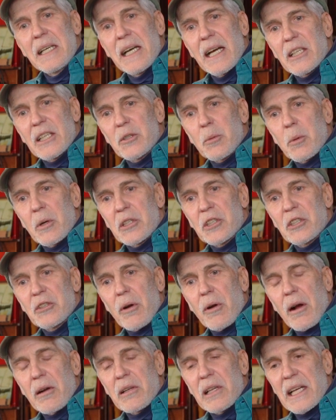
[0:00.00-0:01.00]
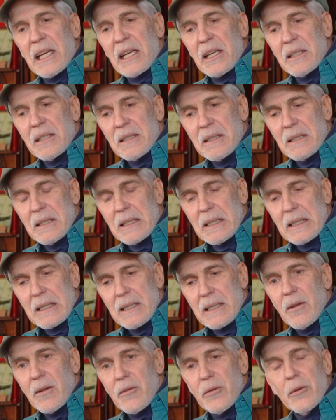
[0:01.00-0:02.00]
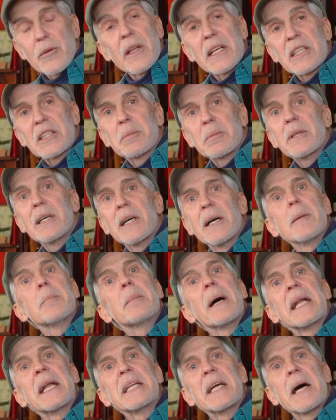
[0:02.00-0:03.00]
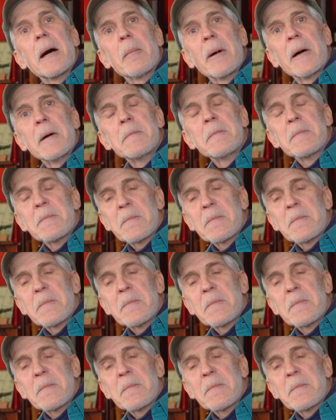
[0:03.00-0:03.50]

as we're struggling through this pandemic.